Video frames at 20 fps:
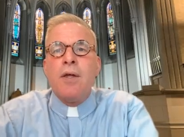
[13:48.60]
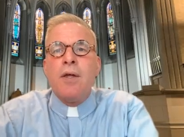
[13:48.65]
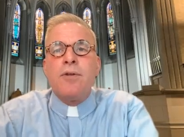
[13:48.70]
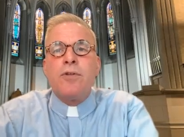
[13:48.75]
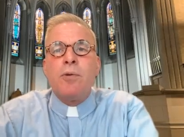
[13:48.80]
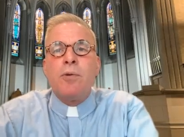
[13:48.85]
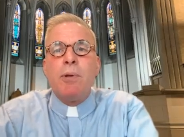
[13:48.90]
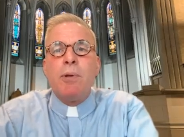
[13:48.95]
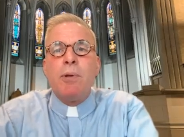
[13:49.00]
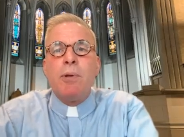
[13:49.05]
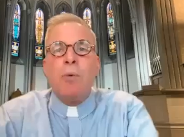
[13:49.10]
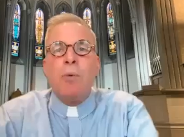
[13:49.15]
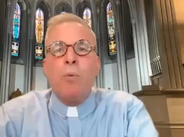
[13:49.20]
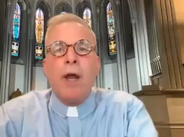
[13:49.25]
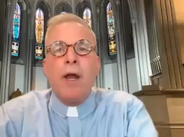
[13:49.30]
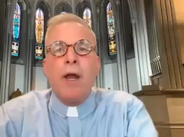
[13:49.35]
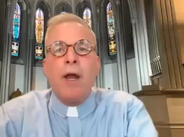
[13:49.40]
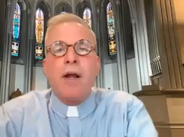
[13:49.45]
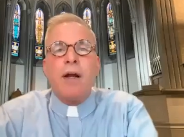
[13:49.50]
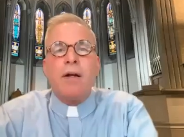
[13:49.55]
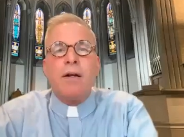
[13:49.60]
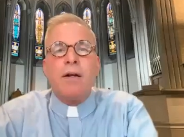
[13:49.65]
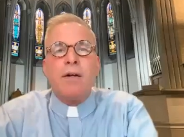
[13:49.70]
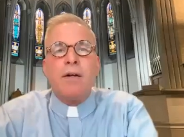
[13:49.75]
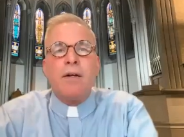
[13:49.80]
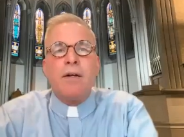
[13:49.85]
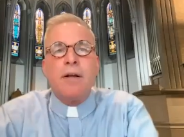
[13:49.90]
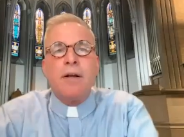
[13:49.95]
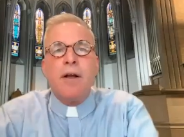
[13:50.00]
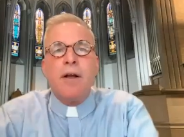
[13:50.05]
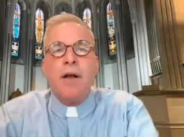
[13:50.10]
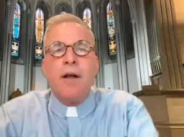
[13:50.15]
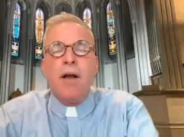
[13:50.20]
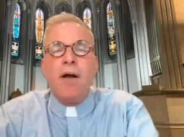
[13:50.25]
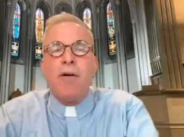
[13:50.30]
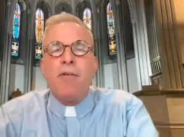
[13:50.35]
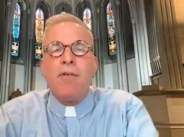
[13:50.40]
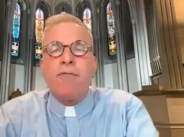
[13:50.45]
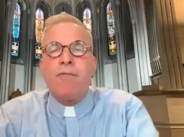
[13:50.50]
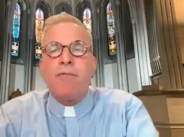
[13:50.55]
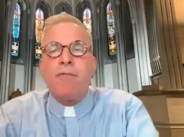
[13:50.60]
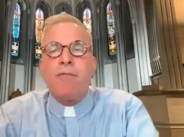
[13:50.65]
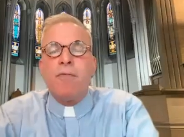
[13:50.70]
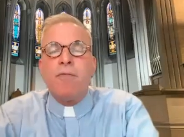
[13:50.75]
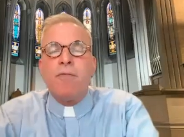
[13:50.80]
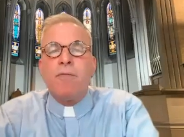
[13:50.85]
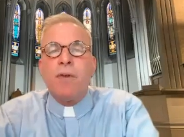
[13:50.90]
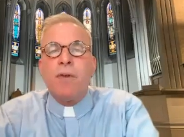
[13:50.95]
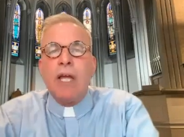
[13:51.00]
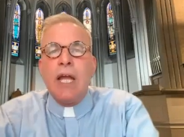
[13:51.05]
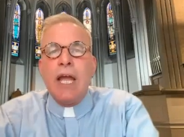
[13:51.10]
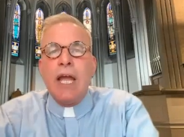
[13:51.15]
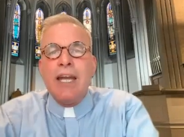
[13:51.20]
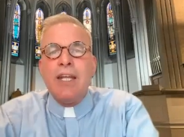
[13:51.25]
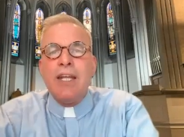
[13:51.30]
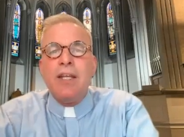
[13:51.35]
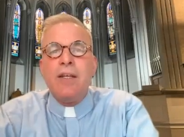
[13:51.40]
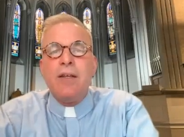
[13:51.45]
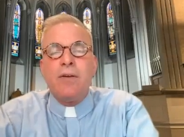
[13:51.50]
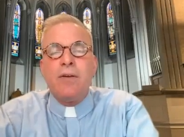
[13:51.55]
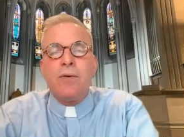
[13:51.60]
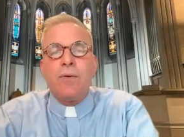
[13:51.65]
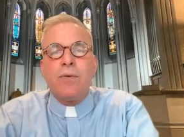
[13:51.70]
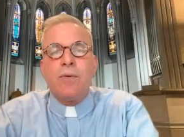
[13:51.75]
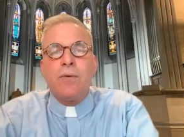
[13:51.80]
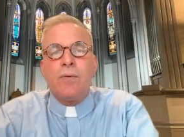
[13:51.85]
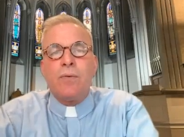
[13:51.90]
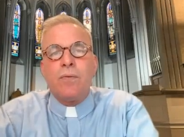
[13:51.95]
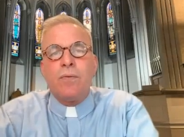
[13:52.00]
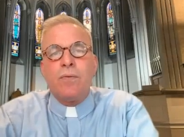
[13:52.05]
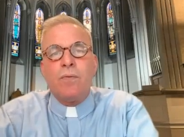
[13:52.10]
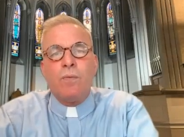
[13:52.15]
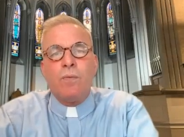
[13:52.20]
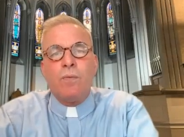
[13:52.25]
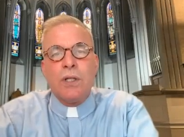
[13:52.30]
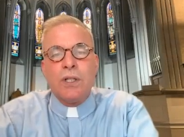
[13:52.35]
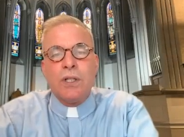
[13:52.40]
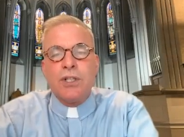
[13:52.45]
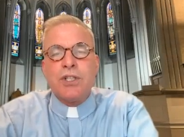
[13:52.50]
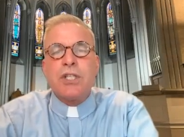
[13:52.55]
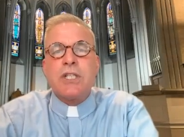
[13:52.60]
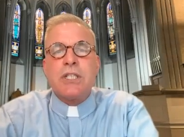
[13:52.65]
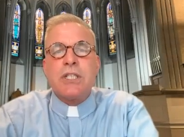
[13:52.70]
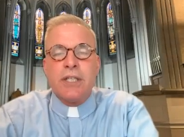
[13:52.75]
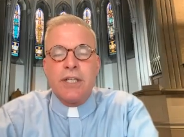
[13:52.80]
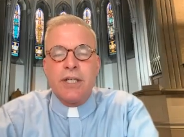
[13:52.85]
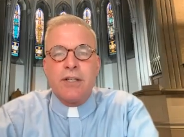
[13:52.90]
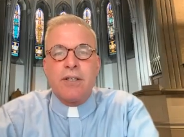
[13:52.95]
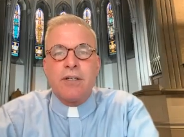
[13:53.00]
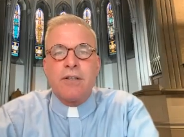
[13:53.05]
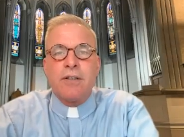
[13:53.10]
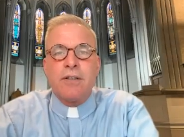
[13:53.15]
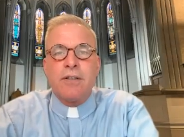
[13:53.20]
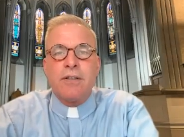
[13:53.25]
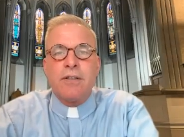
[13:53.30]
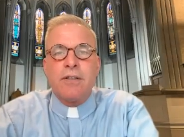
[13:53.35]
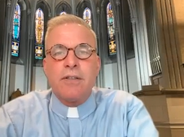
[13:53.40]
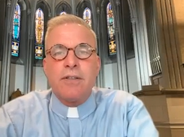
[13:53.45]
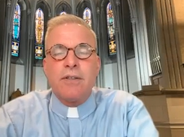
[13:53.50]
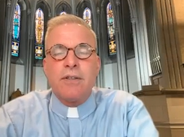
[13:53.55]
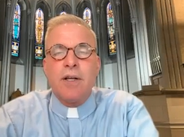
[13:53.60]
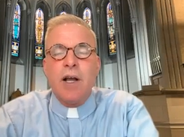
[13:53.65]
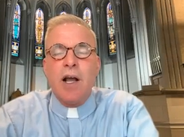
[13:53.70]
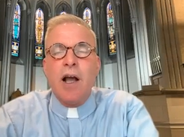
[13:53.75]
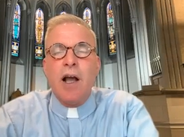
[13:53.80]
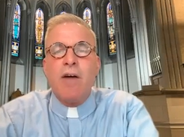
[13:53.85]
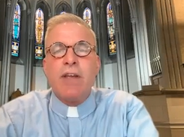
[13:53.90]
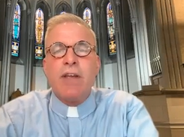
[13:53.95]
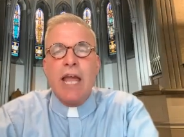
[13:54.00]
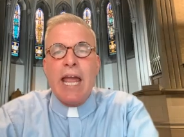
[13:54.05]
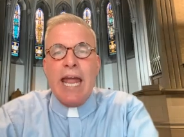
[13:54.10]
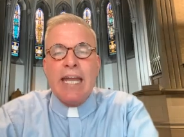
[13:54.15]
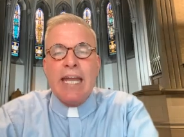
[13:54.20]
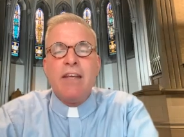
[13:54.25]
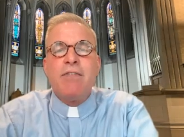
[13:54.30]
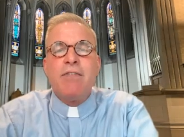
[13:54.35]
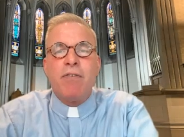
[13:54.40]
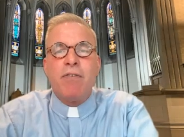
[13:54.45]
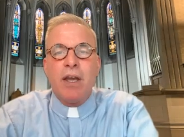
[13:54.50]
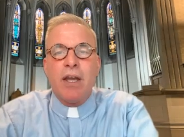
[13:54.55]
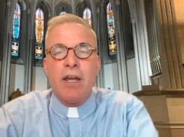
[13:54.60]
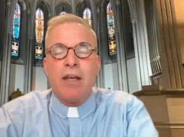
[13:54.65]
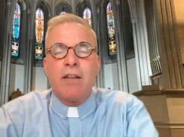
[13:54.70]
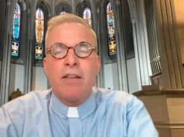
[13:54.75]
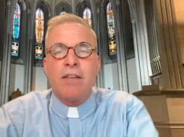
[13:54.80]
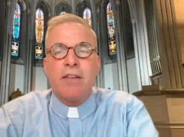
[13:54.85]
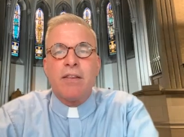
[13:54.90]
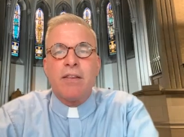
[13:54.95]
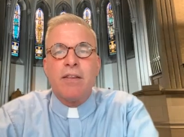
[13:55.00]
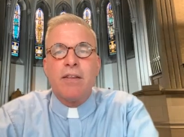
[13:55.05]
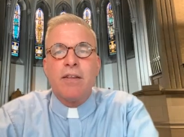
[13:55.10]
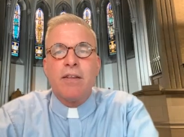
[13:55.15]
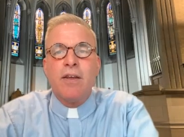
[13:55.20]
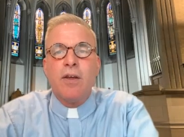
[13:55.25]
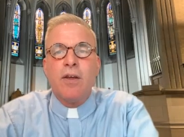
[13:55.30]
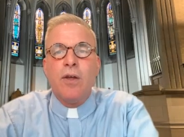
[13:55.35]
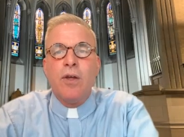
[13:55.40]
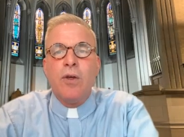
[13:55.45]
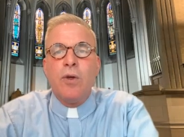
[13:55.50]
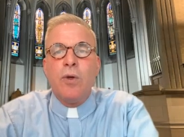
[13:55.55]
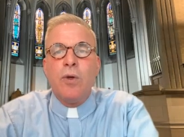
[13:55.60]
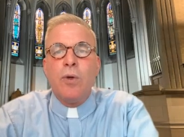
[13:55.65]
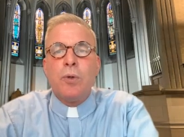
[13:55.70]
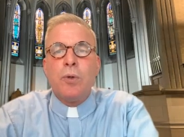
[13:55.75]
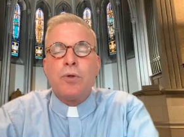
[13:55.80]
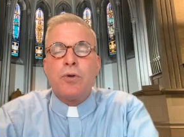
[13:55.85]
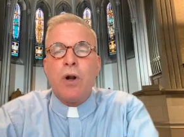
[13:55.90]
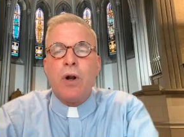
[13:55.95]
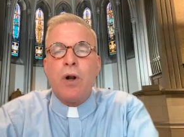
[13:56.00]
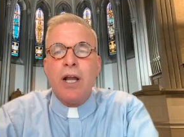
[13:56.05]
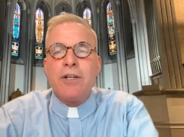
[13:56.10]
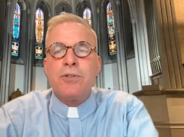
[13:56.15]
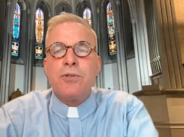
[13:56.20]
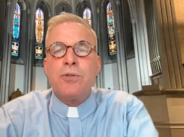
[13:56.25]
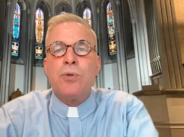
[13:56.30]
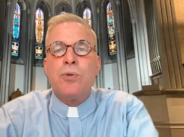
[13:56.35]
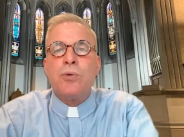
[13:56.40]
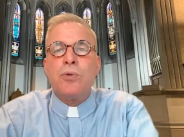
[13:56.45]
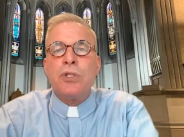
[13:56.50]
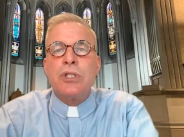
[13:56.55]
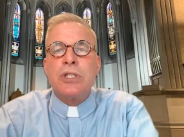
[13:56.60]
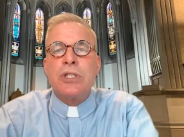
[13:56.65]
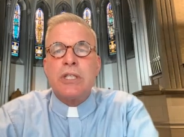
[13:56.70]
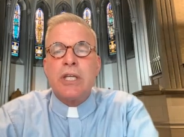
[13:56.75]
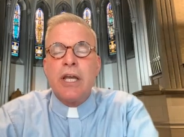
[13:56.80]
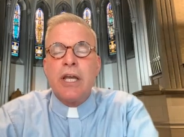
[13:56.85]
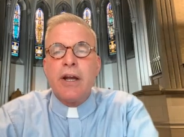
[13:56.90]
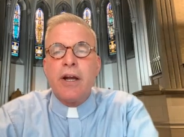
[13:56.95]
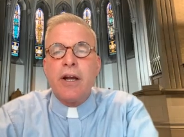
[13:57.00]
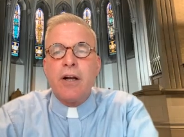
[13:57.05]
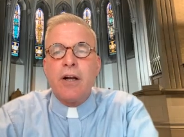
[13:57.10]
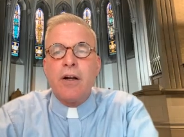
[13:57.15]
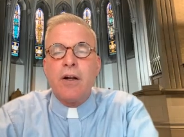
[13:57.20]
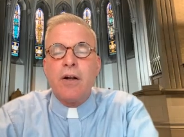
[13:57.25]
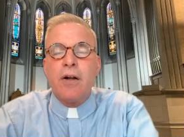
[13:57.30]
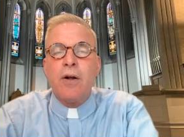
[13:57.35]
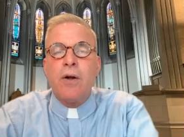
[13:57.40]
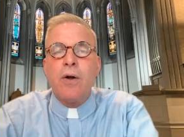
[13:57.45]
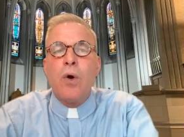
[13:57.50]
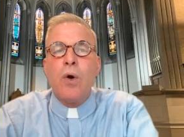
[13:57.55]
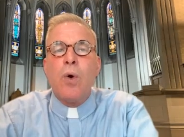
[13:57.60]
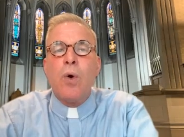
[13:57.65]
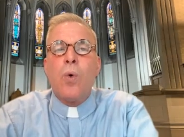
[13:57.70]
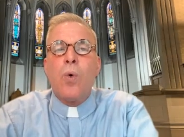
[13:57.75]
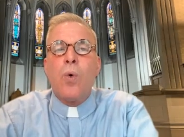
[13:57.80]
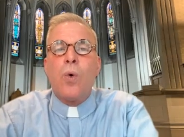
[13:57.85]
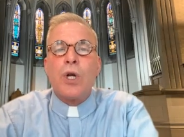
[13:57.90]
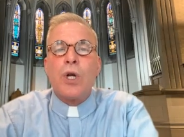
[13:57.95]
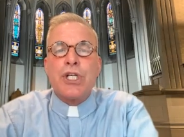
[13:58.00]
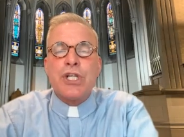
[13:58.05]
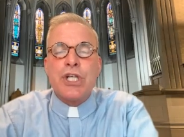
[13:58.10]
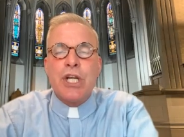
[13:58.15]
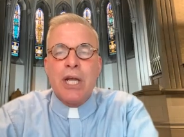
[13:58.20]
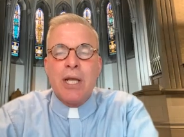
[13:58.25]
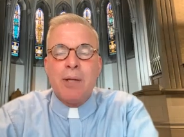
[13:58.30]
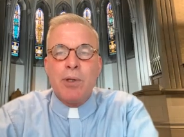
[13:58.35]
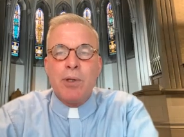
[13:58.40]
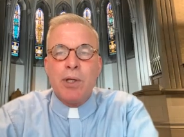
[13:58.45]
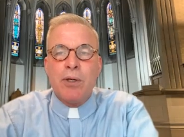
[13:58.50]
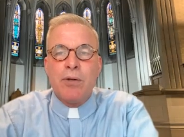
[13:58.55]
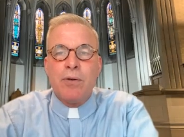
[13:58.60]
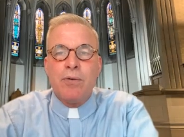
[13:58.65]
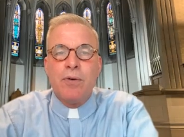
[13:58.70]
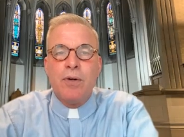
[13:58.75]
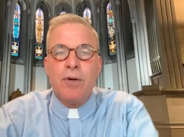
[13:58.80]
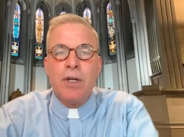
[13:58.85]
to beware of any religious leader of any faith who tries to scare or shame you